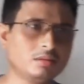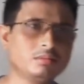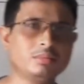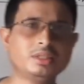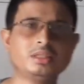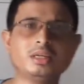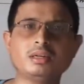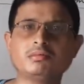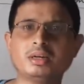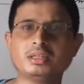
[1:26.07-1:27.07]
physical
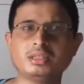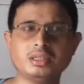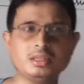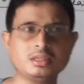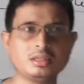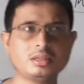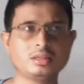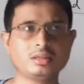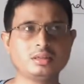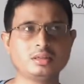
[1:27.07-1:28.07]
quantities,
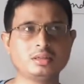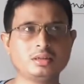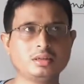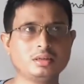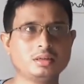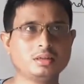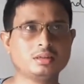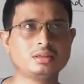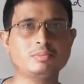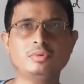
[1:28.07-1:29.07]

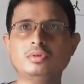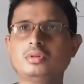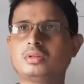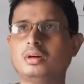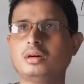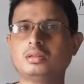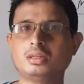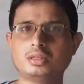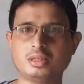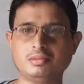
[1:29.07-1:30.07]
suppose
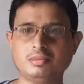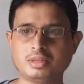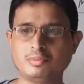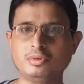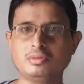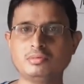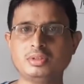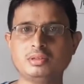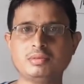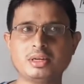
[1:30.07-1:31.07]

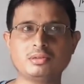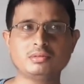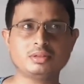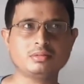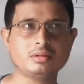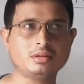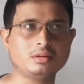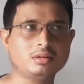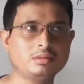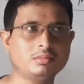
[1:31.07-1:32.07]
we want to
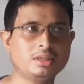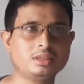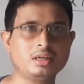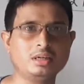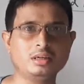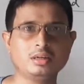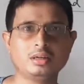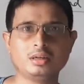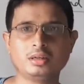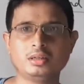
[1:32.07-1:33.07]
measure
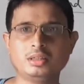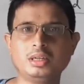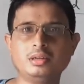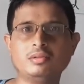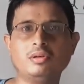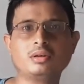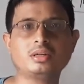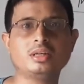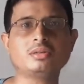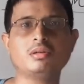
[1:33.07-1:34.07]
degree of
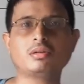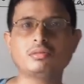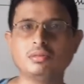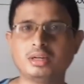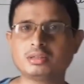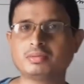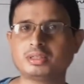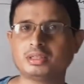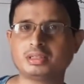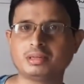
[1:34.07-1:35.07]
hotness or coldness of a
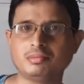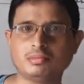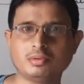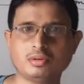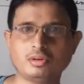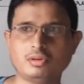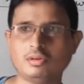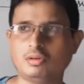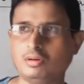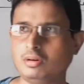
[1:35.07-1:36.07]
system,
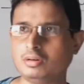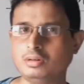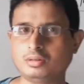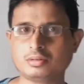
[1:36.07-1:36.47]
or